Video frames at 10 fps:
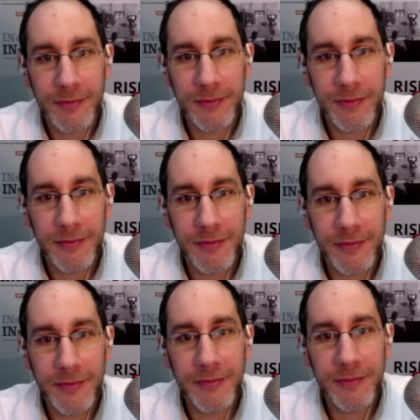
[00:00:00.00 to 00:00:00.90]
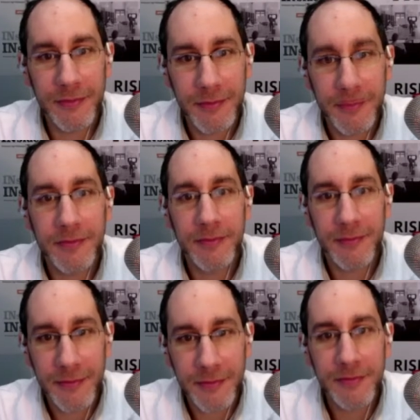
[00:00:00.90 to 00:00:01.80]

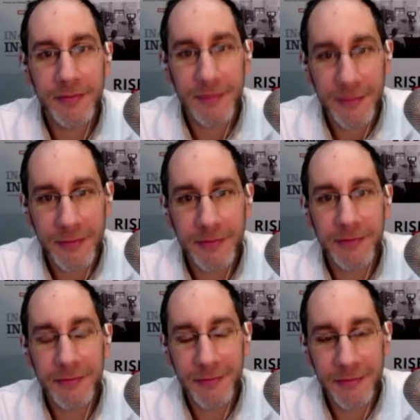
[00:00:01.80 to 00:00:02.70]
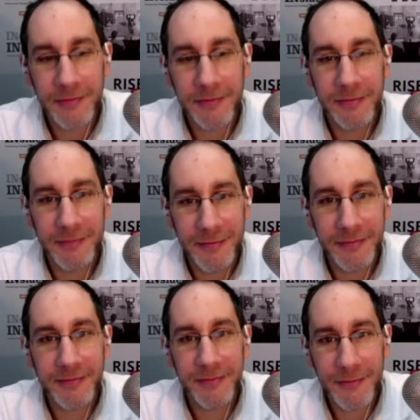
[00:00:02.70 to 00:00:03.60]

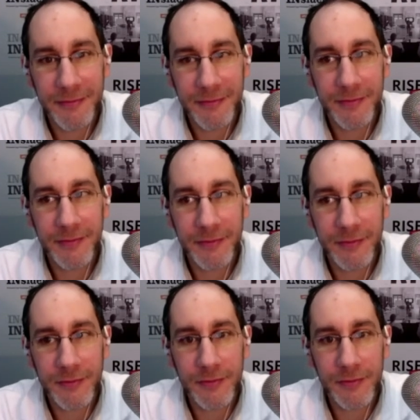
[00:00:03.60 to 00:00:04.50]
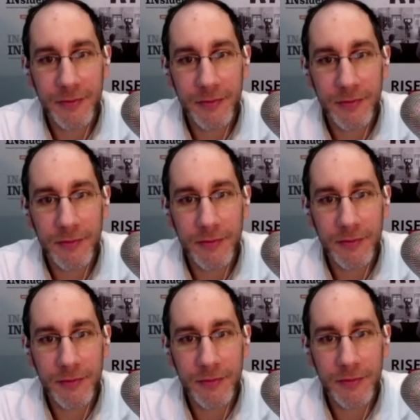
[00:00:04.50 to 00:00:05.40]
(silent)